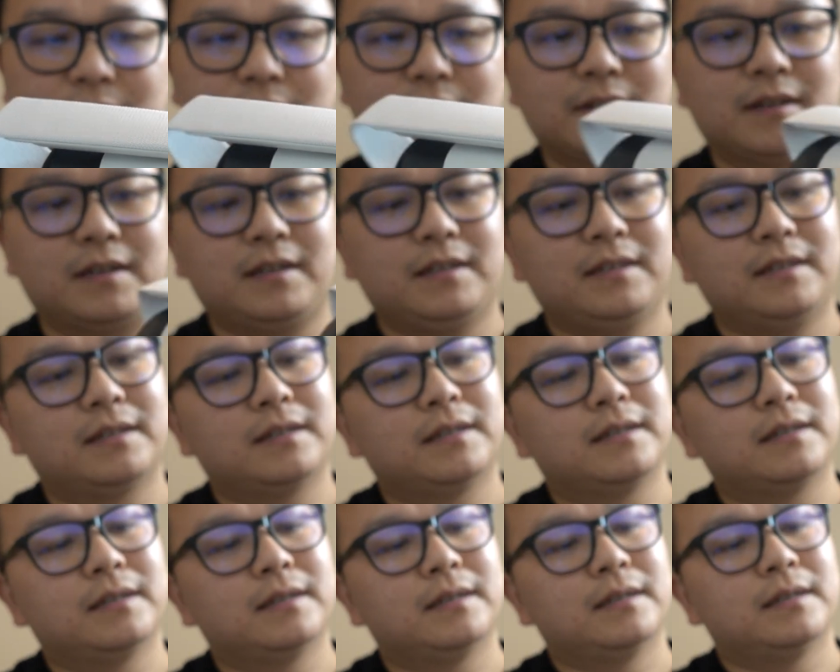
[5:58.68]
Okay.
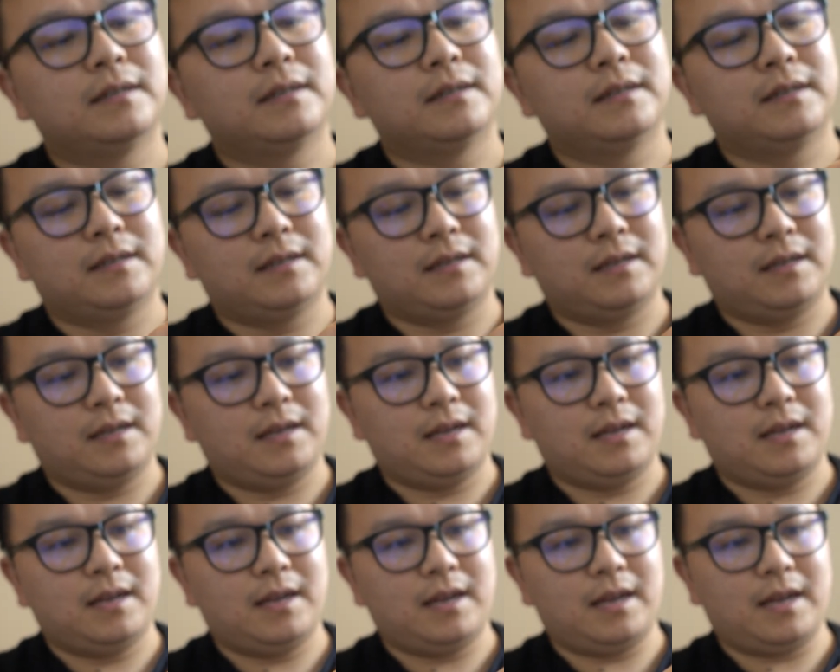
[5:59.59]

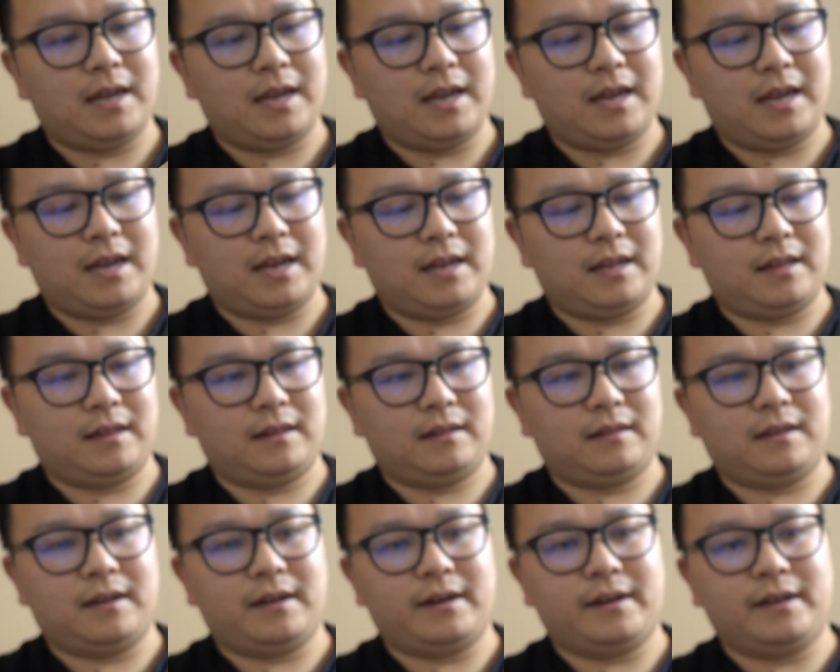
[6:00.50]
And
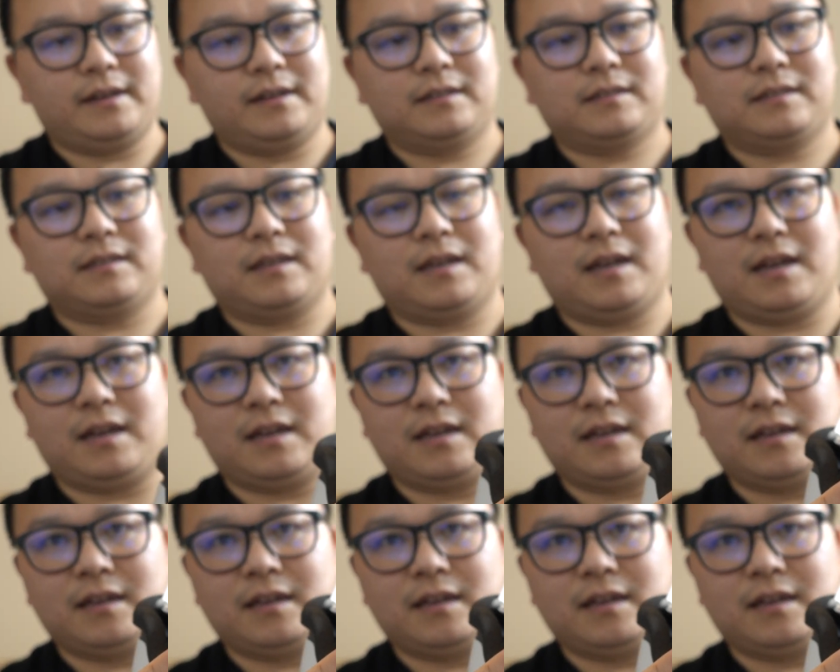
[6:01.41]
there is a